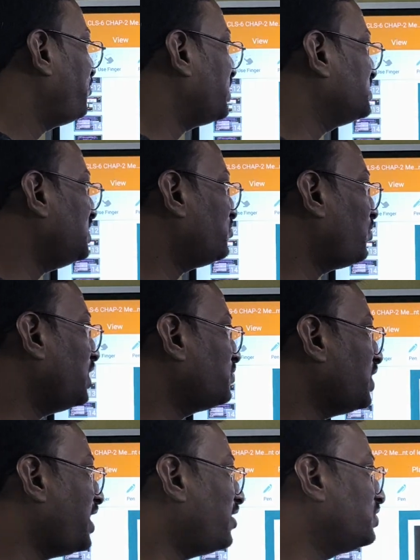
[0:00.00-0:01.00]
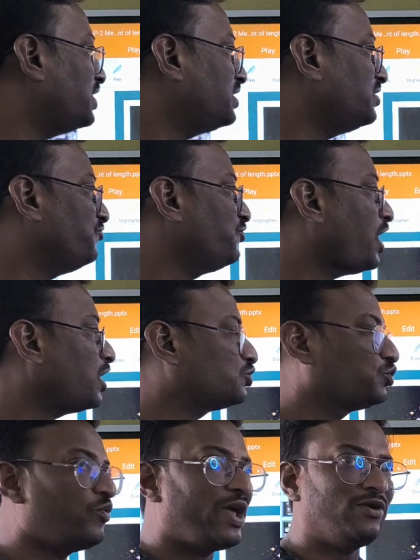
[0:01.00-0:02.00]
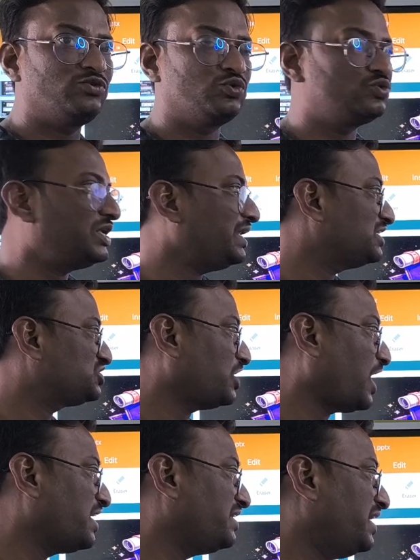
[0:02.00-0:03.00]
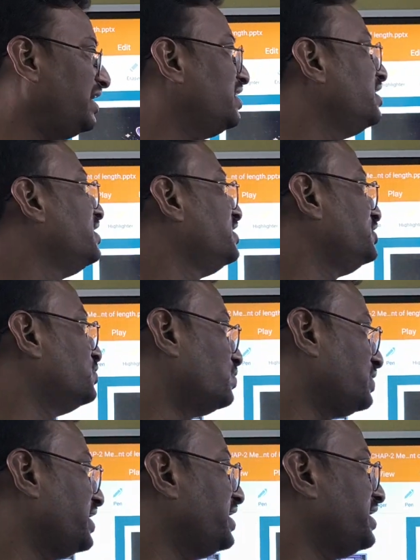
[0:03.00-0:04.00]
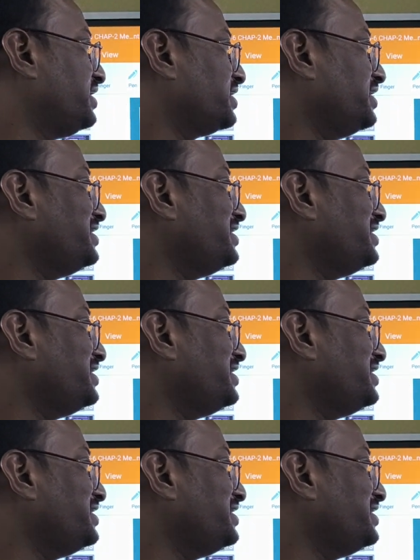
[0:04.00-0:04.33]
for that what we have done, we have chosen a standard unit.